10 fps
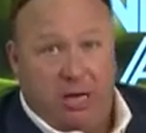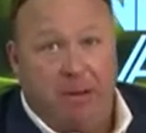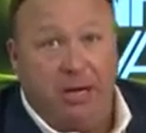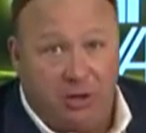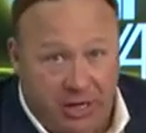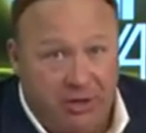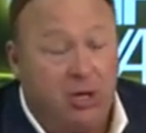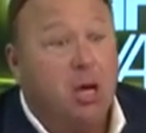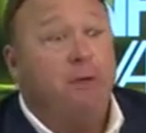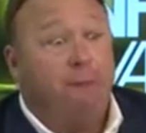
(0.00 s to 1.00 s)
I mean,
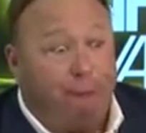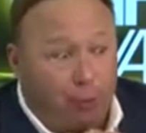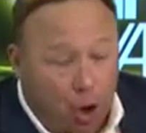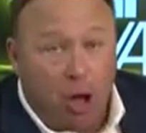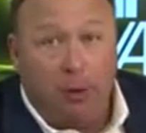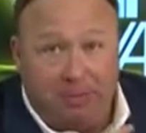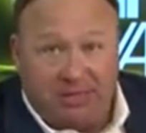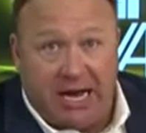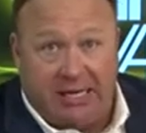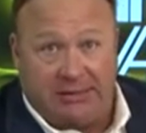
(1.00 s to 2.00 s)
she's full
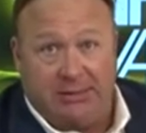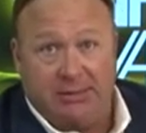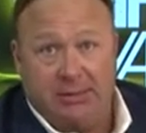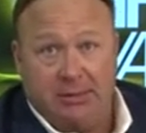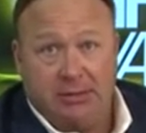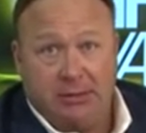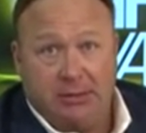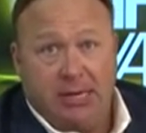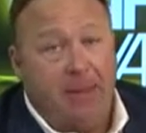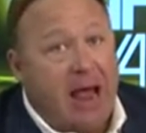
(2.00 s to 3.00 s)
possessed.
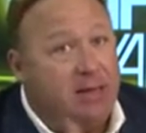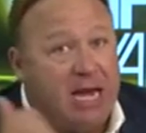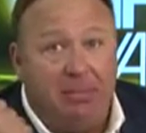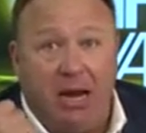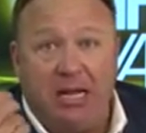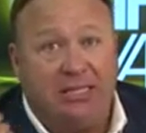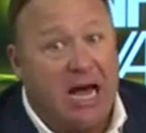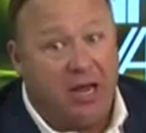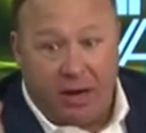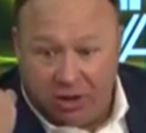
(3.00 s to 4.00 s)
And that demon lets
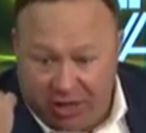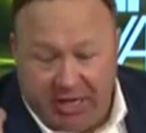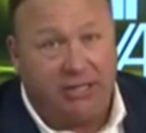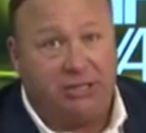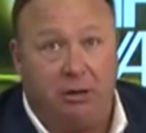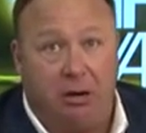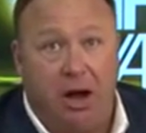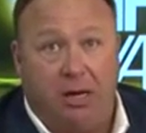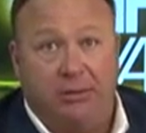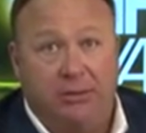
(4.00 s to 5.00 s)
out of there, she hits the
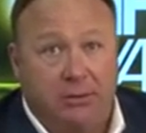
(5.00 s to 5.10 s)
ground.